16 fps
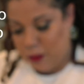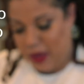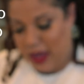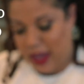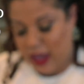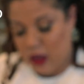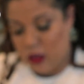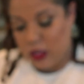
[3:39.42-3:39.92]

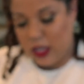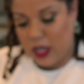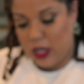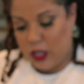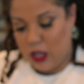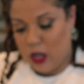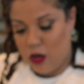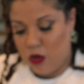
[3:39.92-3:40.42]
pale
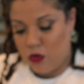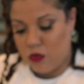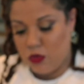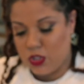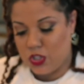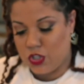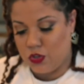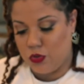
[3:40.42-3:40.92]
yellow
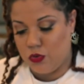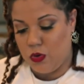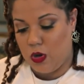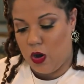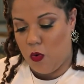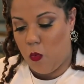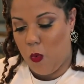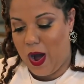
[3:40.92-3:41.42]
to
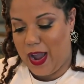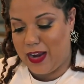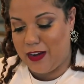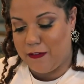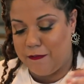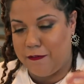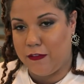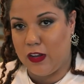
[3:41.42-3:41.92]
a white
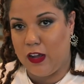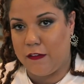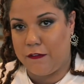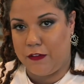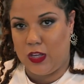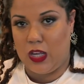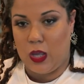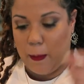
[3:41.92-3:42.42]

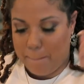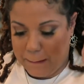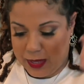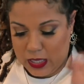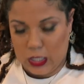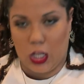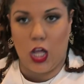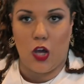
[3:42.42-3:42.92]
fluffy
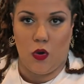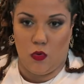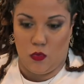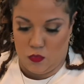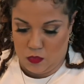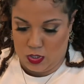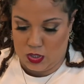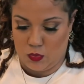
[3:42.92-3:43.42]
pillow
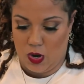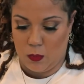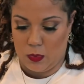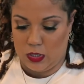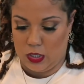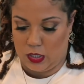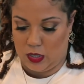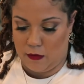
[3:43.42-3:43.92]
is what
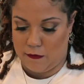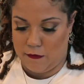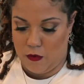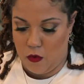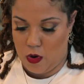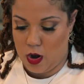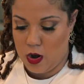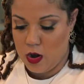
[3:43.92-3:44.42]
we're looking
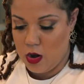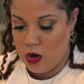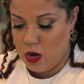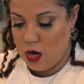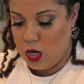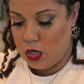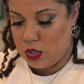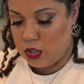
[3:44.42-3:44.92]
for.
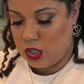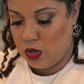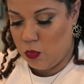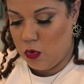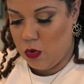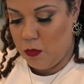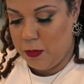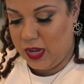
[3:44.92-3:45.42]
So
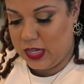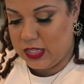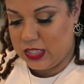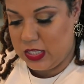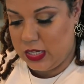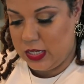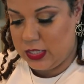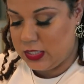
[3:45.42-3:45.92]
we'll mix
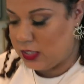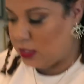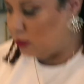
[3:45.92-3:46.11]
this.